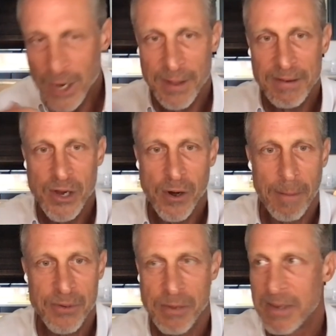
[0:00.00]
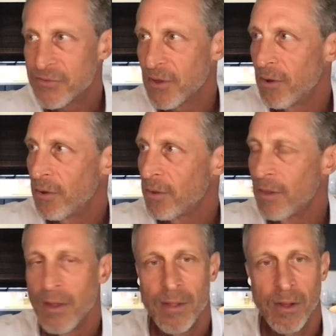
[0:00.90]
And you know, in Europe, she missed the
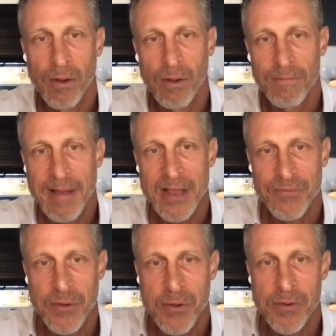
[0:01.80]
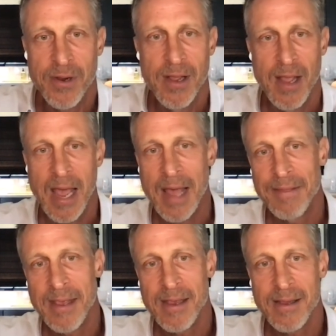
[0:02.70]
whole the whole fast food
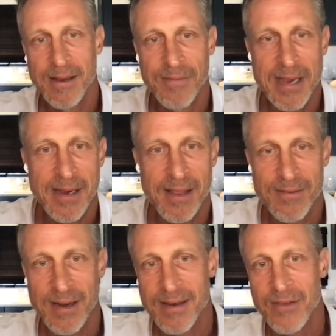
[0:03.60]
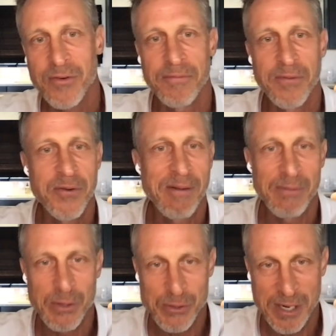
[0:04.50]
and the convenience and industrial food
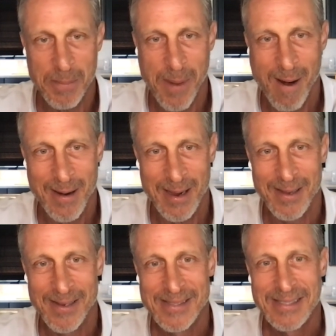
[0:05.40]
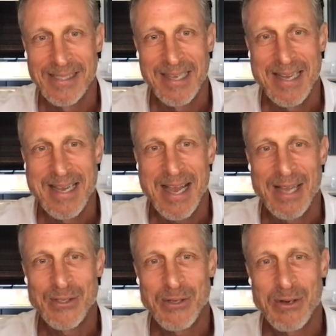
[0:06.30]
revolution in America.
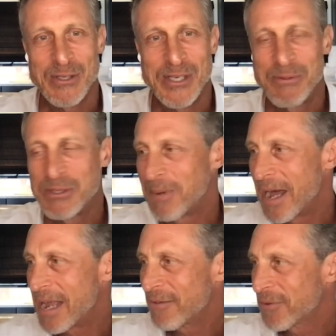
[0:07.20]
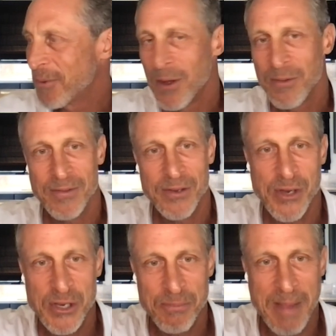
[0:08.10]
And so she was buying from all
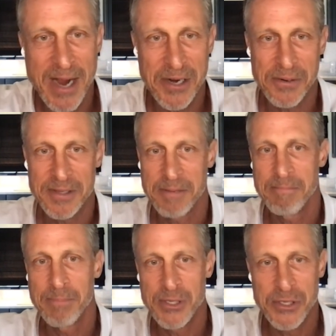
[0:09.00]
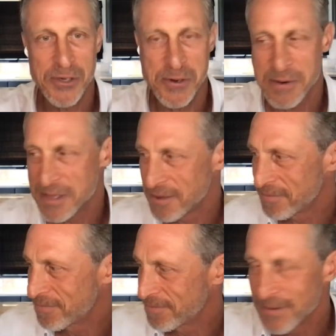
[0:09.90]
the cheesemaker and the butcher
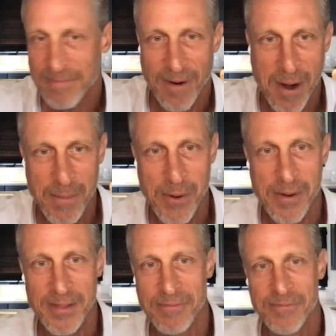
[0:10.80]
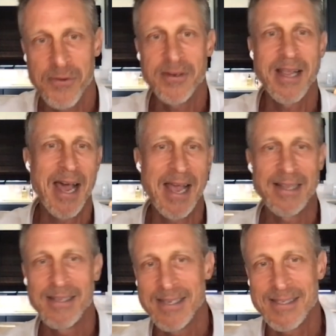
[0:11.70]
and the the farmer and the fruit
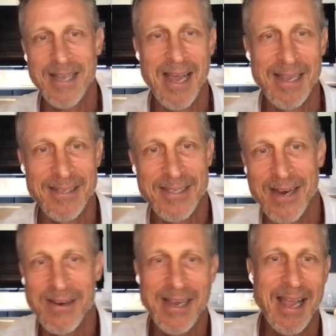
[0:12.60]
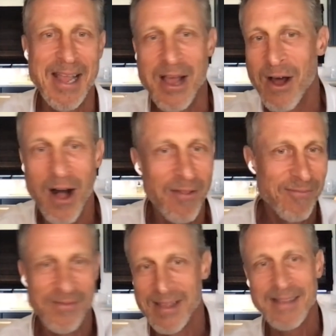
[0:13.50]
guy and the this guy and the dairy guy,
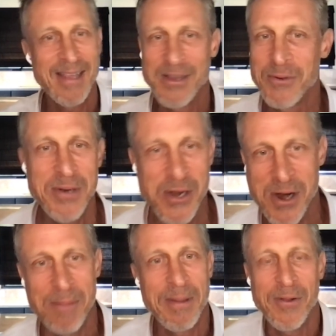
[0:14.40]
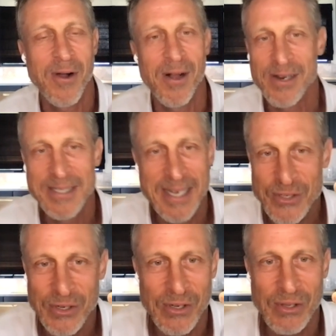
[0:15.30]
all like they do in Europe, and they're all
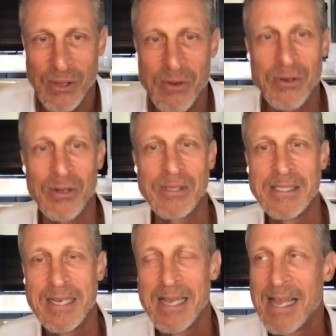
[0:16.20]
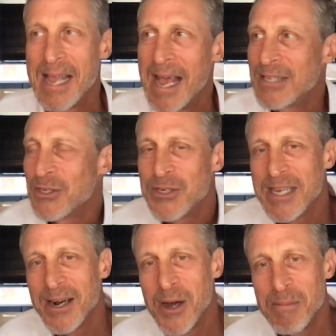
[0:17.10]
artisanal and local. And
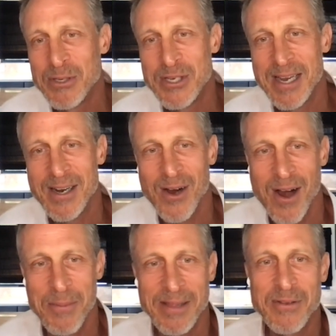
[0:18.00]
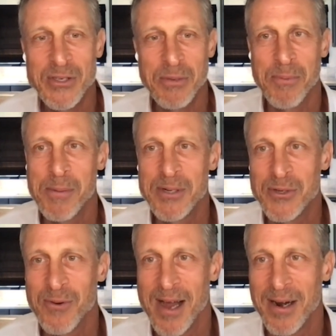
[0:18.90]
so she got home and she had a garden. We lived in
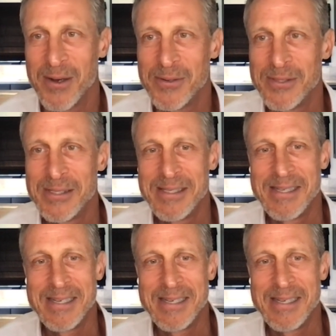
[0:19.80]
suburban Toronto,